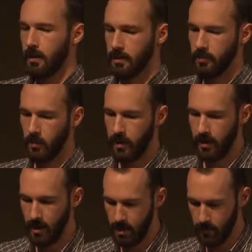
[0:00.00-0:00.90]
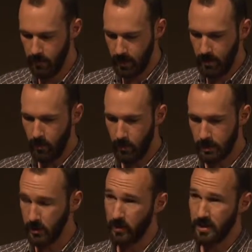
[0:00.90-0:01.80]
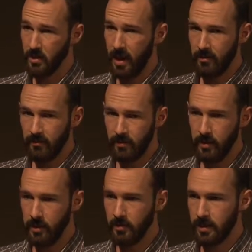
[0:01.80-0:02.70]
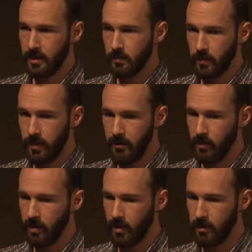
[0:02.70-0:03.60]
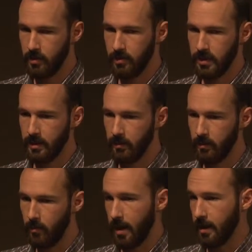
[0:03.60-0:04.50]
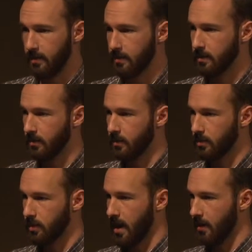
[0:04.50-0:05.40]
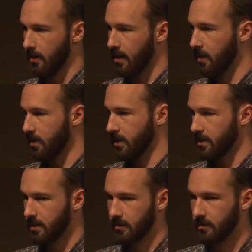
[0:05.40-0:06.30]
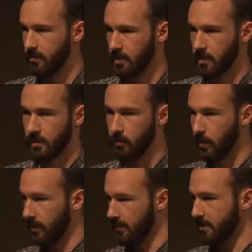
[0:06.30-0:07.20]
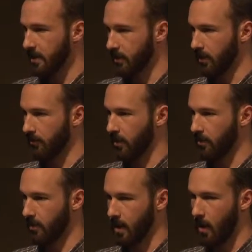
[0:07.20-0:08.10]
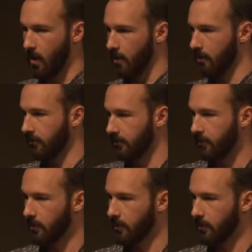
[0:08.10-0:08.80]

that's a good point. Um, we, so we do have the use case where people are using Glance to track images right. just completely separate from all of the